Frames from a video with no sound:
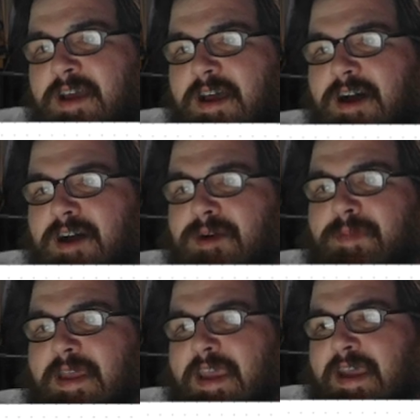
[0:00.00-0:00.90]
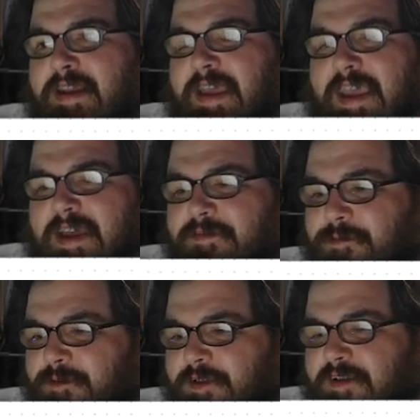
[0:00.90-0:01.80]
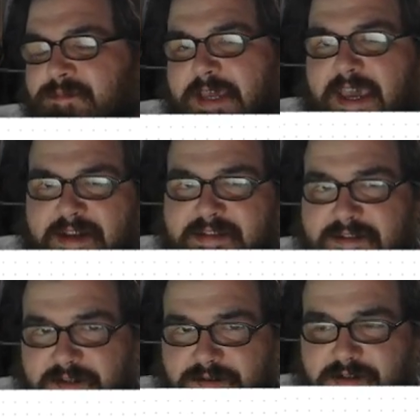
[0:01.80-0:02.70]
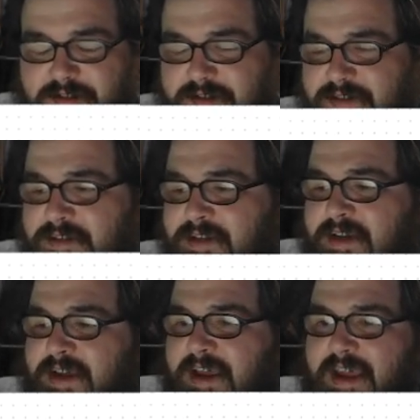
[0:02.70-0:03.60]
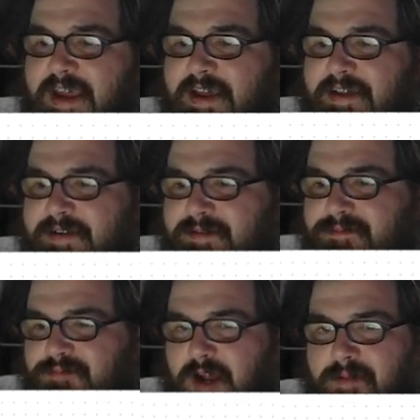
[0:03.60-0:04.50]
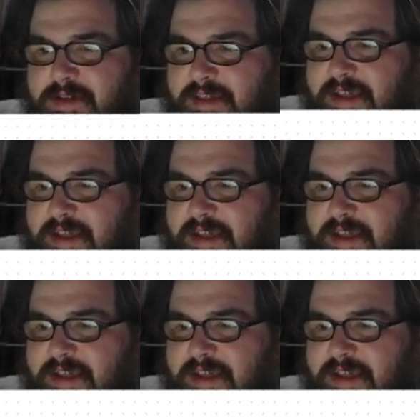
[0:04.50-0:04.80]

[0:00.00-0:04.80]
and a handful of mechanics and electricians, and probably like